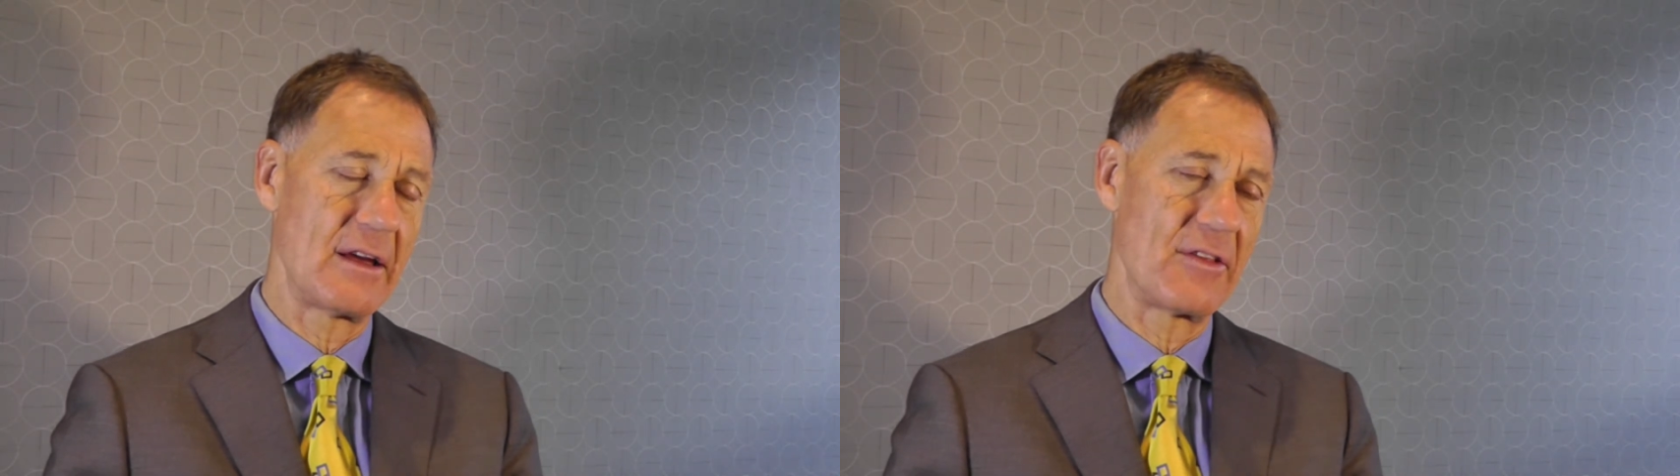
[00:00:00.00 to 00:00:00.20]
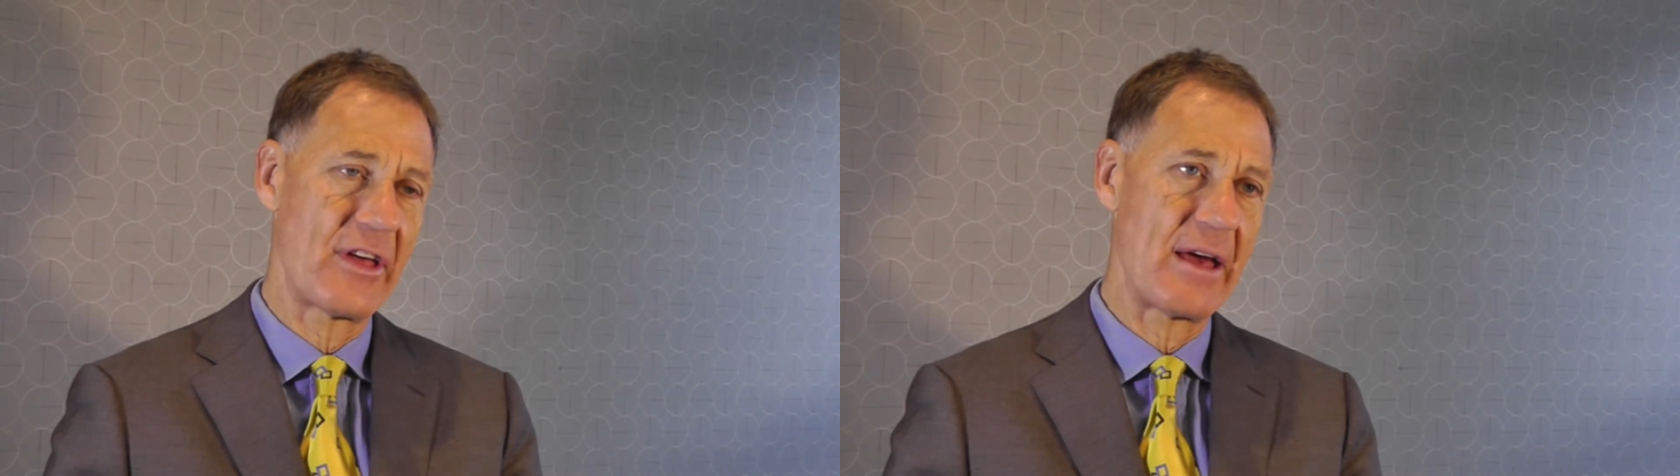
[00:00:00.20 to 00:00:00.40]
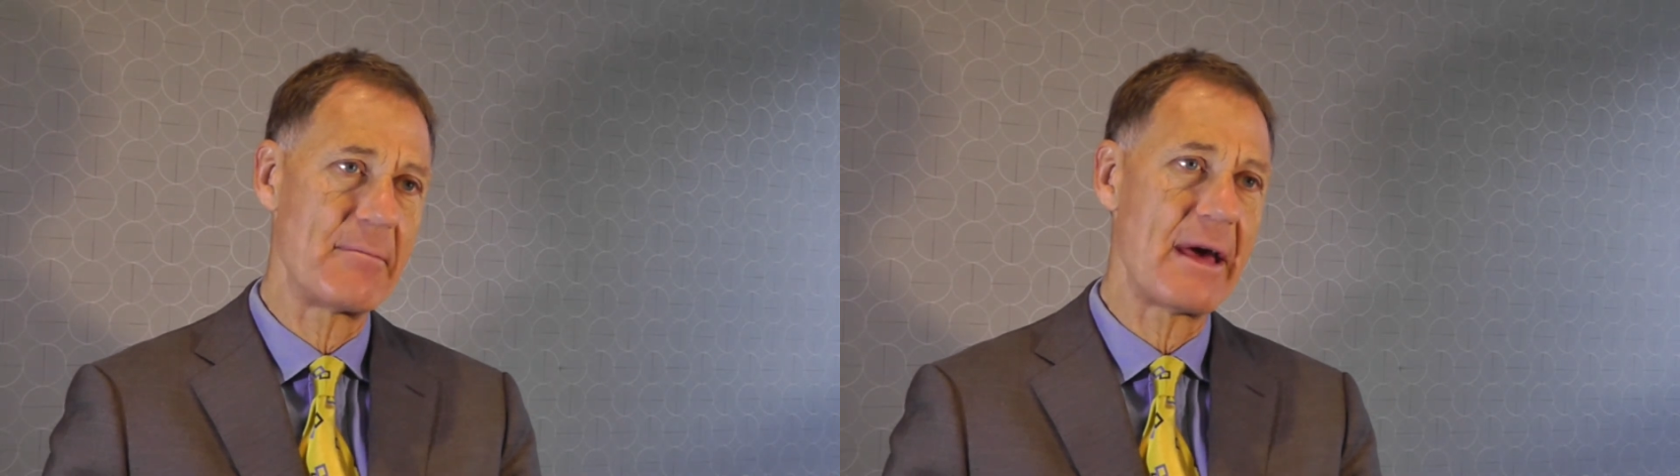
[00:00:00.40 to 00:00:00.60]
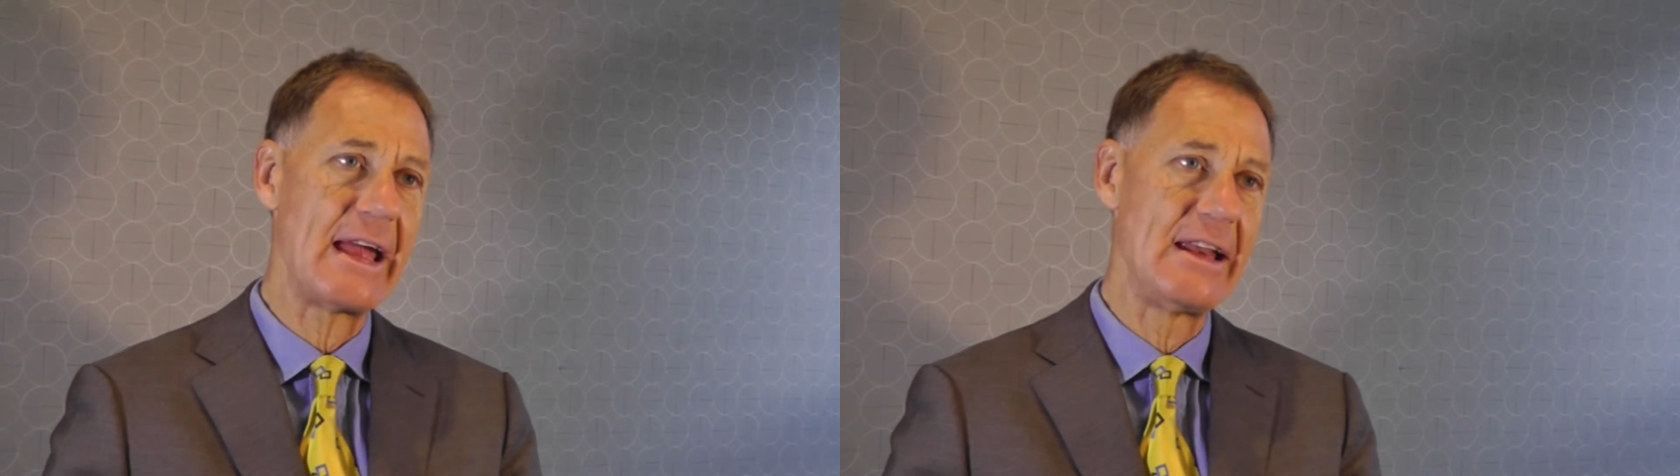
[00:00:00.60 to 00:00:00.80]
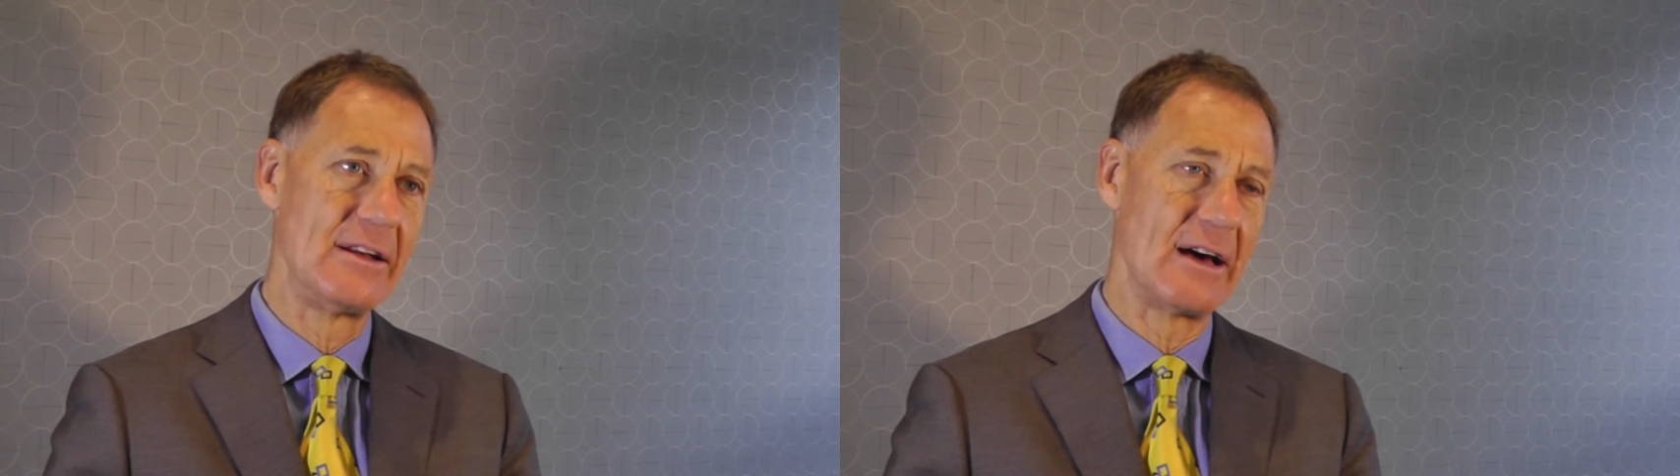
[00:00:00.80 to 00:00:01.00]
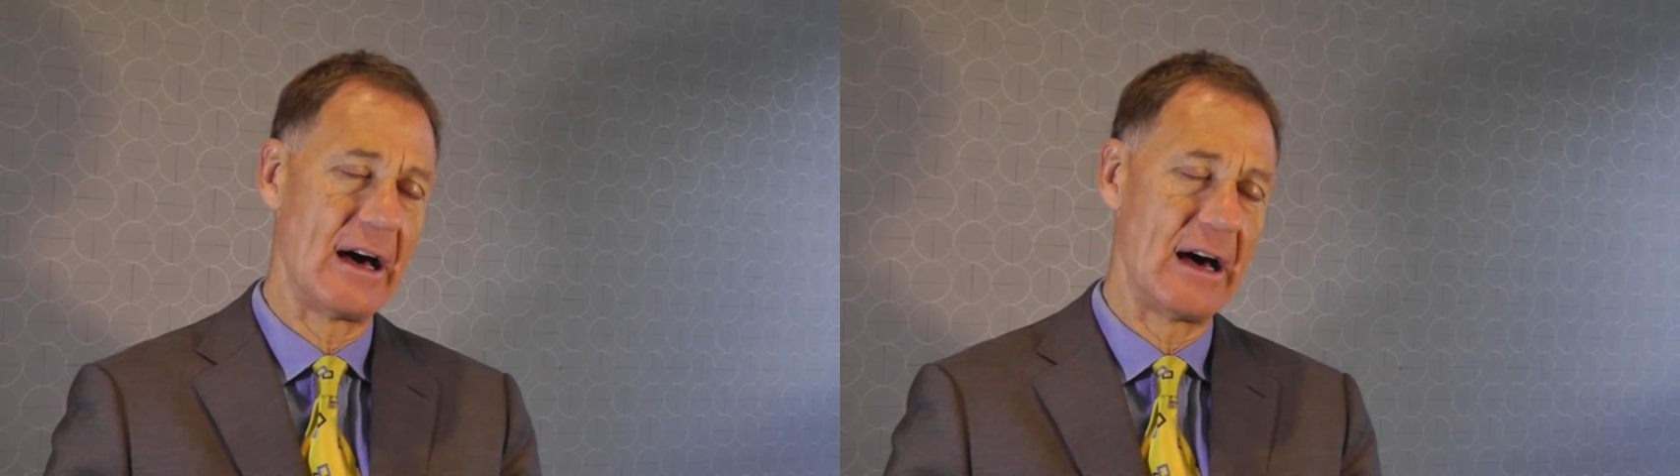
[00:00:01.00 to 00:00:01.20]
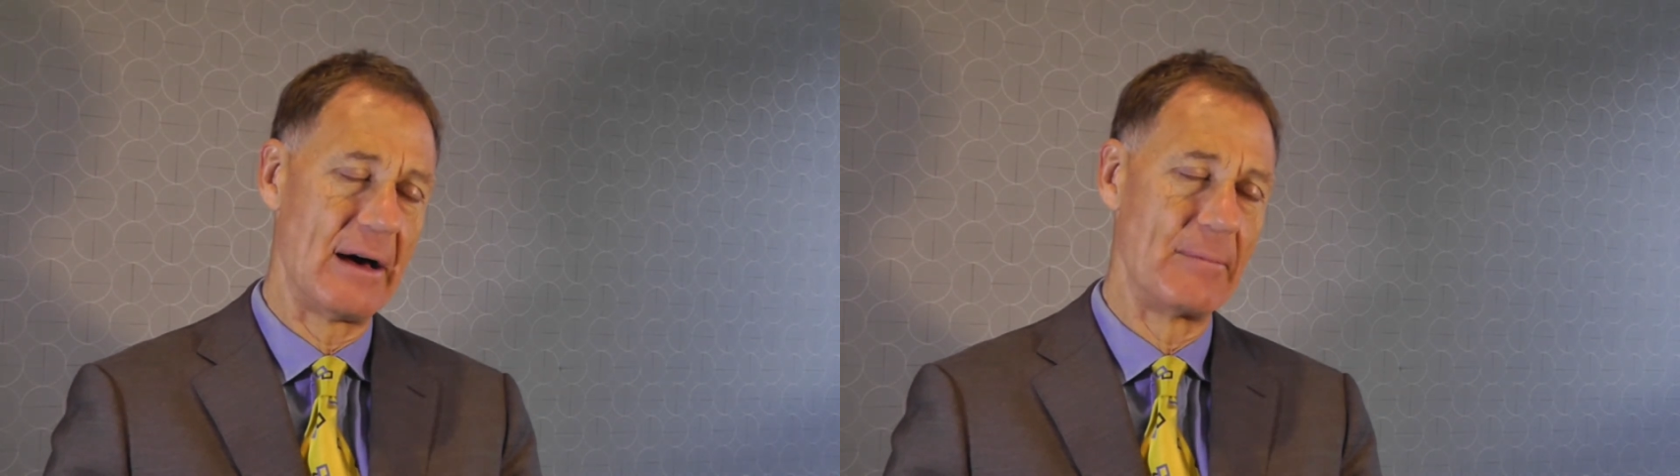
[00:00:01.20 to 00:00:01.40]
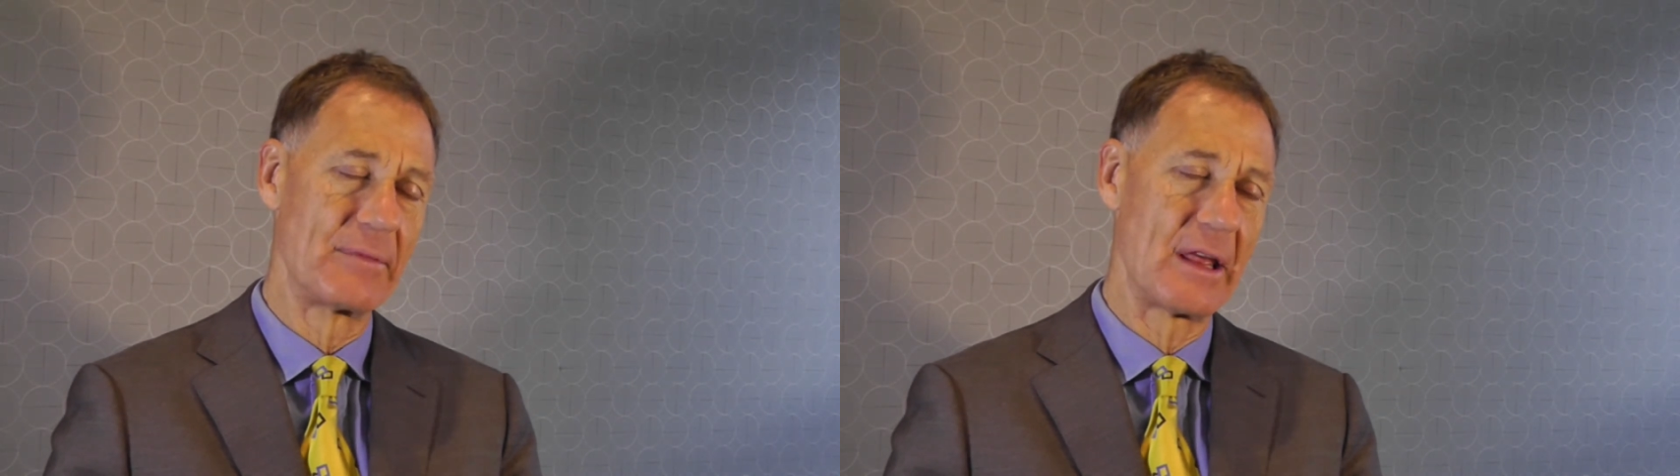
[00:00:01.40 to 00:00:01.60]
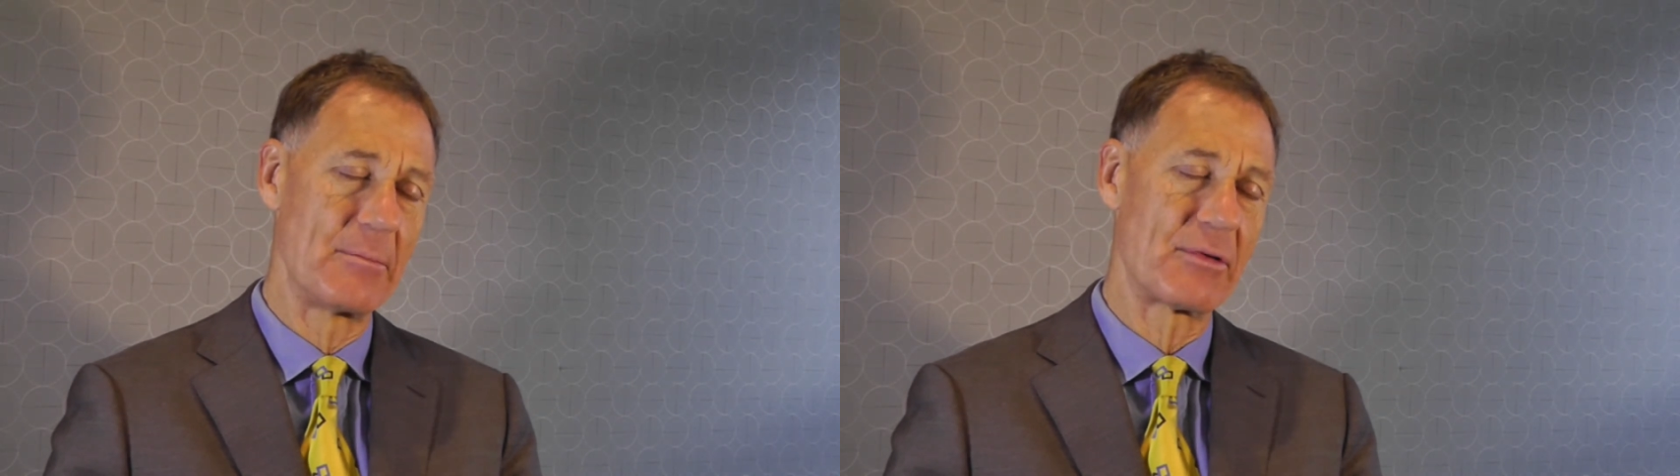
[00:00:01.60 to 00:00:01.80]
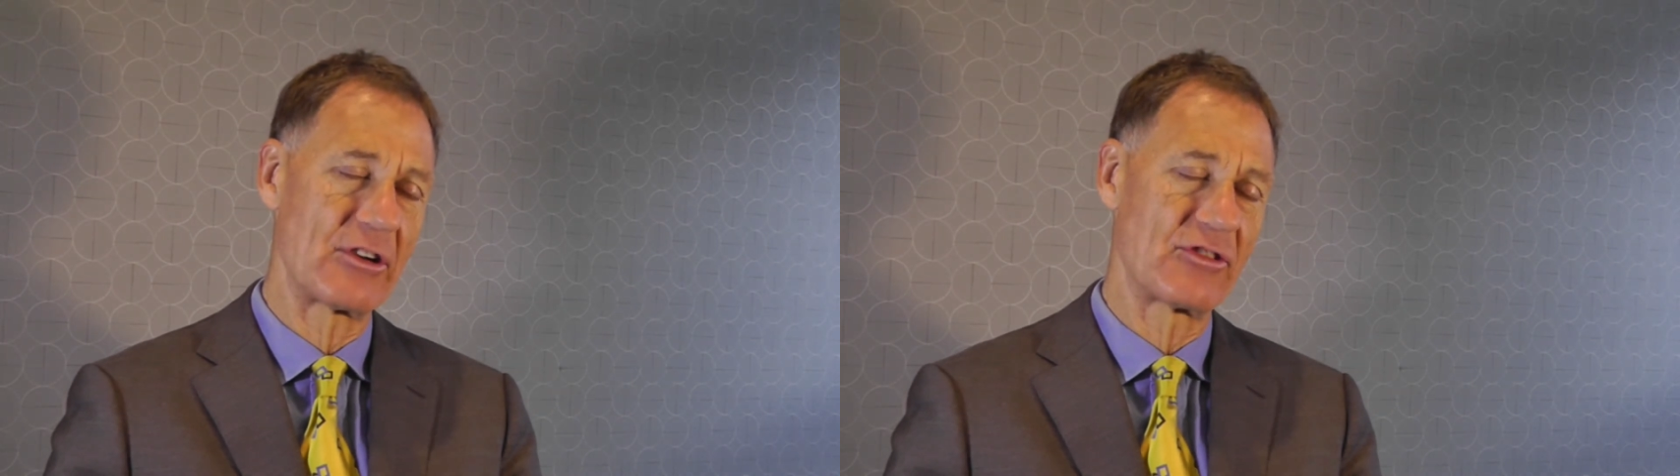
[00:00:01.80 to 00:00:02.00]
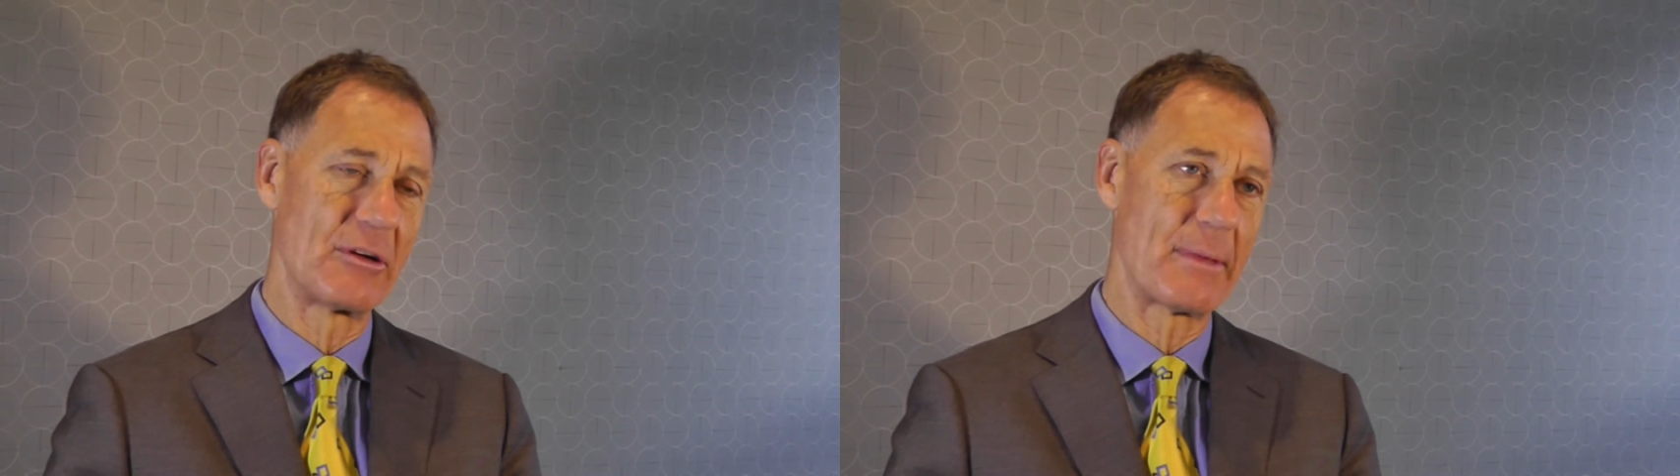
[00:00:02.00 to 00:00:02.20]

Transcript: Their main impression